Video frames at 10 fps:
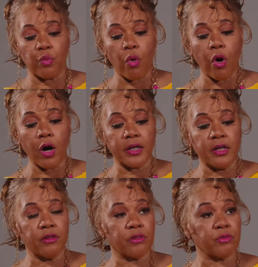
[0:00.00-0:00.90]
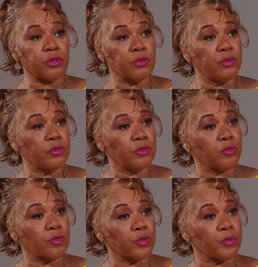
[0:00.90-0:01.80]
walking through the
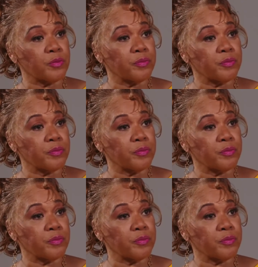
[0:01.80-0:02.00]
room.